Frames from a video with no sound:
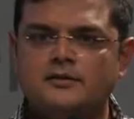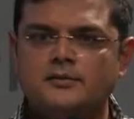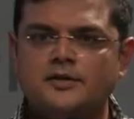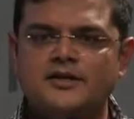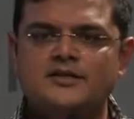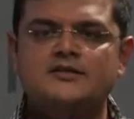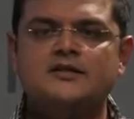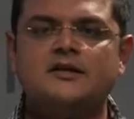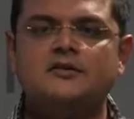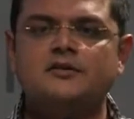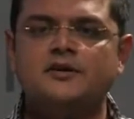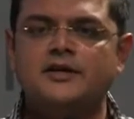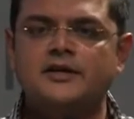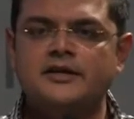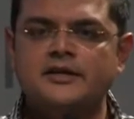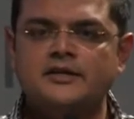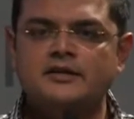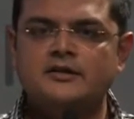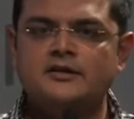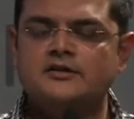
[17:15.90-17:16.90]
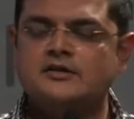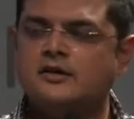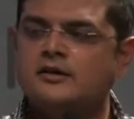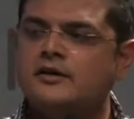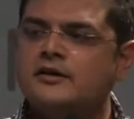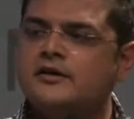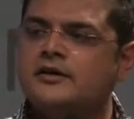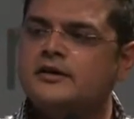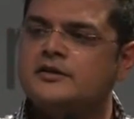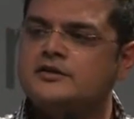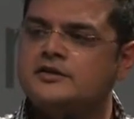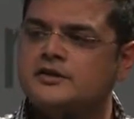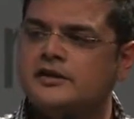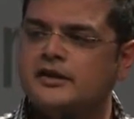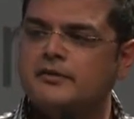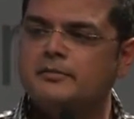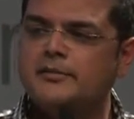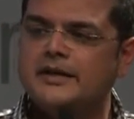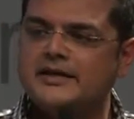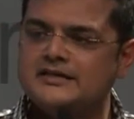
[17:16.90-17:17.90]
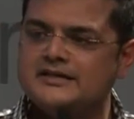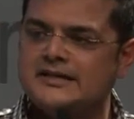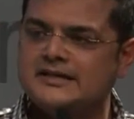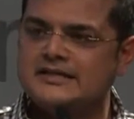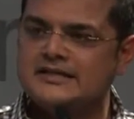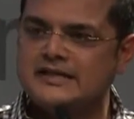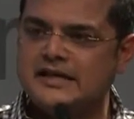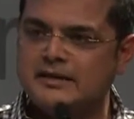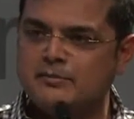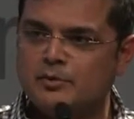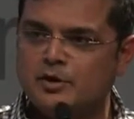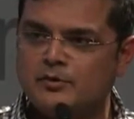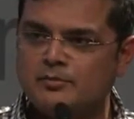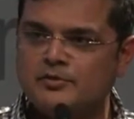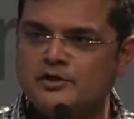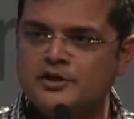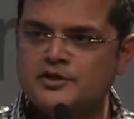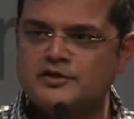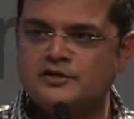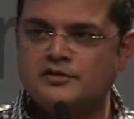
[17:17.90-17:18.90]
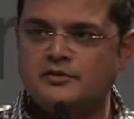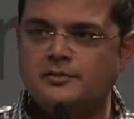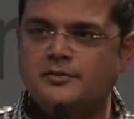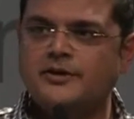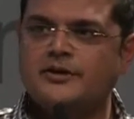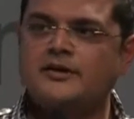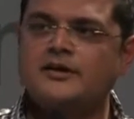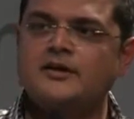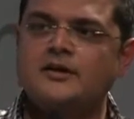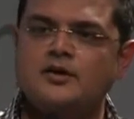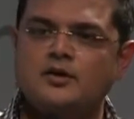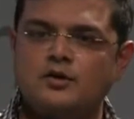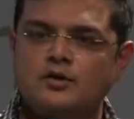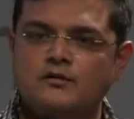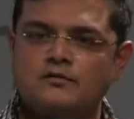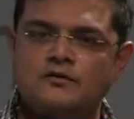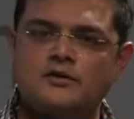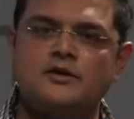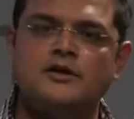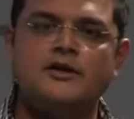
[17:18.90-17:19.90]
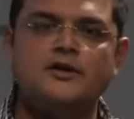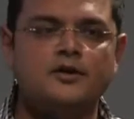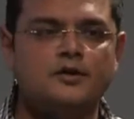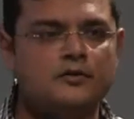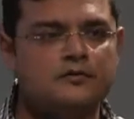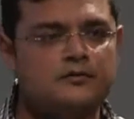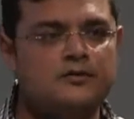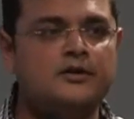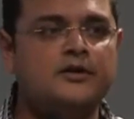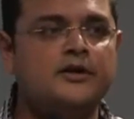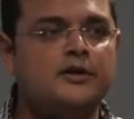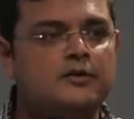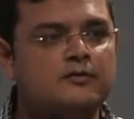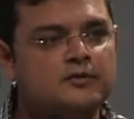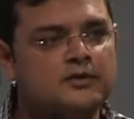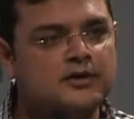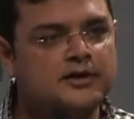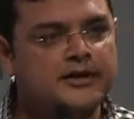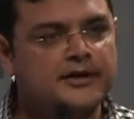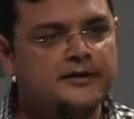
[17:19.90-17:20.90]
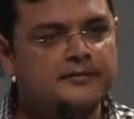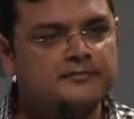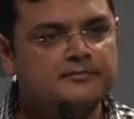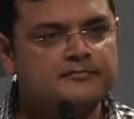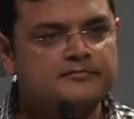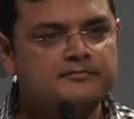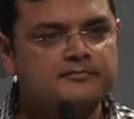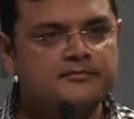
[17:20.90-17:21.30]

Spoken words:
But it's that ridiculous architecture that makes that same operation repeated over and over and over again.